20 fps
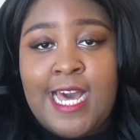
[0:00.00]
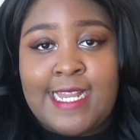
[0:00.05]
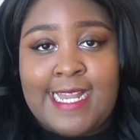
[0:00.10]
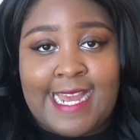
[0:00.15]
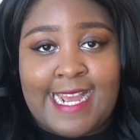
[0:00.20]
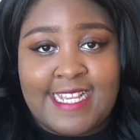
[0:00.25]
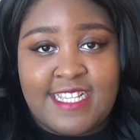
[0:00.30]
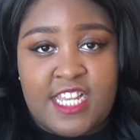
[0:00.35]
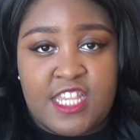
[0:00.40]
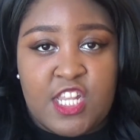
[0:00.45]

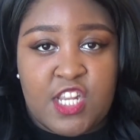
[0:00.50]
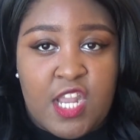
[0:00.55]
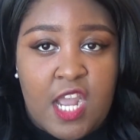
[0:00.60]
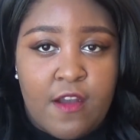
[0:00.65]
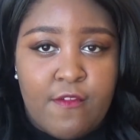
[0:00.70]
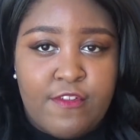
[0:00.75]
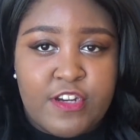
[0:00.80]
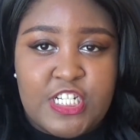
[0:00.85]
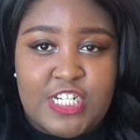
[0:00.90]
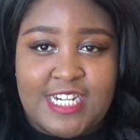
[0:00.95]
Like I said, the
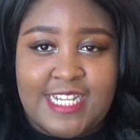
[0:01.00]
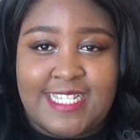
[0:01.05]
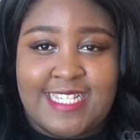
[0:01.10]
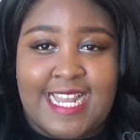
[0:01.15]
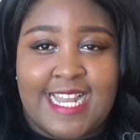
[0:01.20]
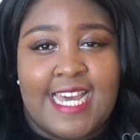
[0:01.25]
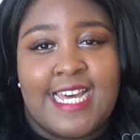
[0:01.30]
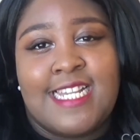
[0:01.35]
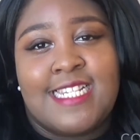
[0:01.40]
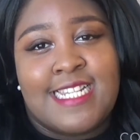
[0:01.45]
coverage is
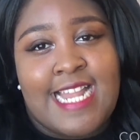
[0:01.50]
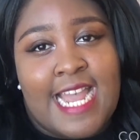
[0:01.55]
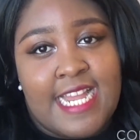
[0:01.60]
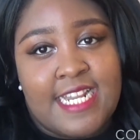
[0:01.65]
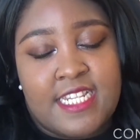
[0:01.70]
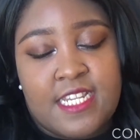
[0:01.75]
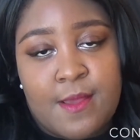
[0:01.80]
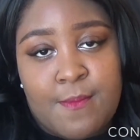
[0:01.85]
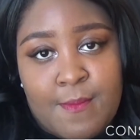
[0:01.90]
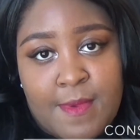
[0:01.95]
like a
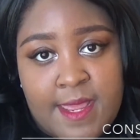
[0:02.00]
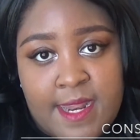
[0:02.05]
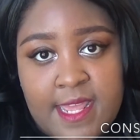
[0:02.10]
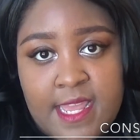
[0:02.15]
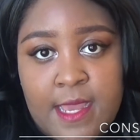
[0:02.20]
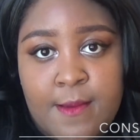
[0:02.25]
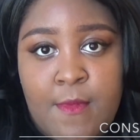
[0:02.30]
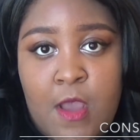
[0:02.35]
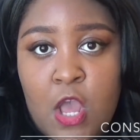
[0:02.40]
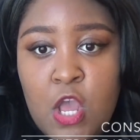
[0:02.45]
light to
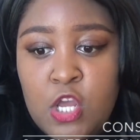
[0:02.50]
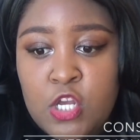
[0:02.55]
medium,